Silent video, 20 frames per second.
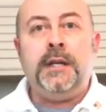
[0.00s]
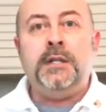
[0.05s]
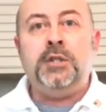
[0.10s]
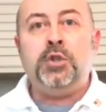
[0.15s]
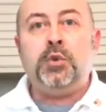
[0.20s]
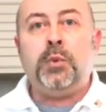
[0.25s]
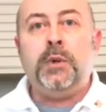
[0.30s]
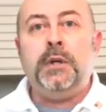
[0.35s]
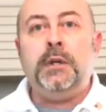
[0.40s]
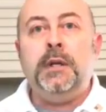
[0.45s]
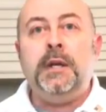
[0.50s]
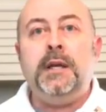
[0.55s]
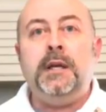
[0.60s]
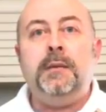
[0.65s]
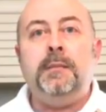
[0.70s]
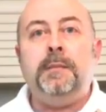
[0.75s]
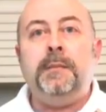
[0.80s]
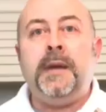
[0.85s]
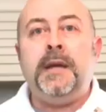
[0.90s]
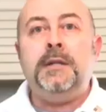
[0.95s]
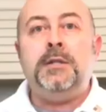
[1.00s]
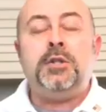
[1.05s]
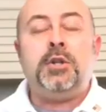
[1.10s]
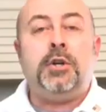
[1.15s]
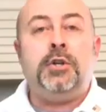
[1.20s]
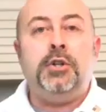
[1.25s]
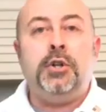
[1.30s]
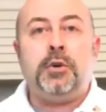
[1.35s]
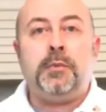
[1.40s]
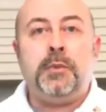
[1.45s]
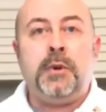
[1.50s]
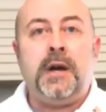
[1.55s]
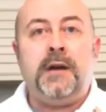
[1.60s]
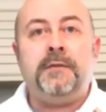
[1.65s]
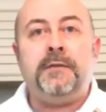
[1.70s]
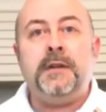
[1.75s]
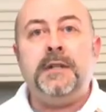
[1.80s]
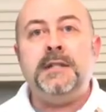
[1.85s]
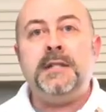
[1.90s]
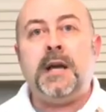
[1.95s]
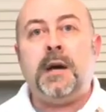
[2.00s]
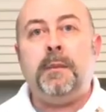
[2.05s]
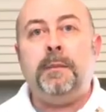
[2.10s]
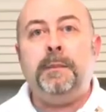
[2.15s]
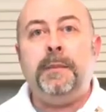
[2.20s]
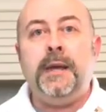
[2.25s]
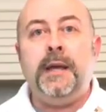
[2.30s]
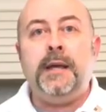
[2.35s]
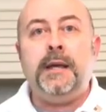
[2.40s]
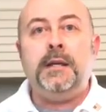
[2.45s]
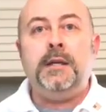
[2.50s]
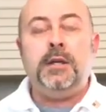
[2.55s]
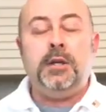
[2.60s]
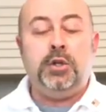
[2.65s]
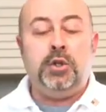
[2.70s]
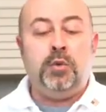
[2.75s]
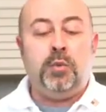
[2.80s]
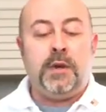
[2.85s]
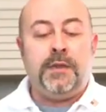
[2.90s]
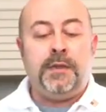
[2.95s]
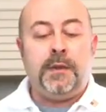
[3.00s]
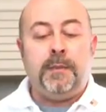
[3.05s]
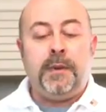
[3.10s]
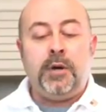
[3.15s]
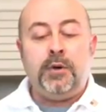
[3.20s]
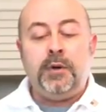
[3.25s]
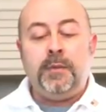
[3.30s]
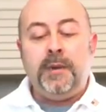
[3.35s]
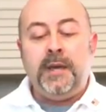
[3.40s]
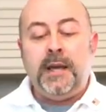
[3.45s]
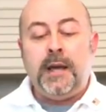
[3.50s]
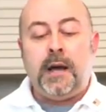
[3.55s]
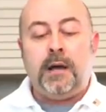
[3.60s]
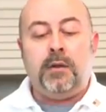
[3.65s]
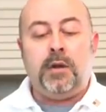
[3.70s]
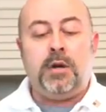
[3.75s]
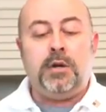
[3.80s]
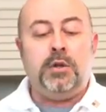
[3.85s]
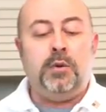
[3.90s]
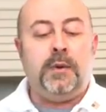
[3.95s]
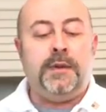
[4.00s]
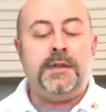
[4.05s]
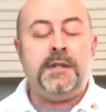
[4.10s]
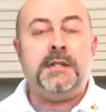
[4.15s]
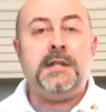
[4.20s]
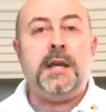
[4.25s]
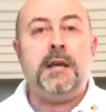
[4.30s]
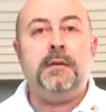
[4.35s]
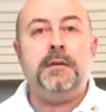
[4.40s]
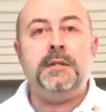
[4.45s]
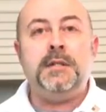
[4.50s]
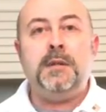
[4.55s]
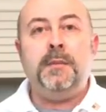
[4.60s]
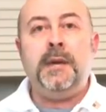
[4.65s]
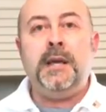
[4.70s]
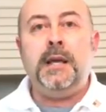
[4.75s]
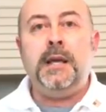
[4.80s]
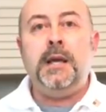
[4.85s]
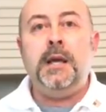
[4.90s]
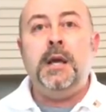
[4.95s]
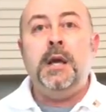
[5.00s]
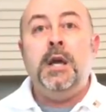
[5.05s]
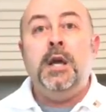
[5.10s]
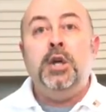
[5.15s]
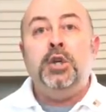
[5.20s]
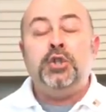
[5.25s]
It's really based on your preference, how big you want the bow to be, how long you want the tails to be.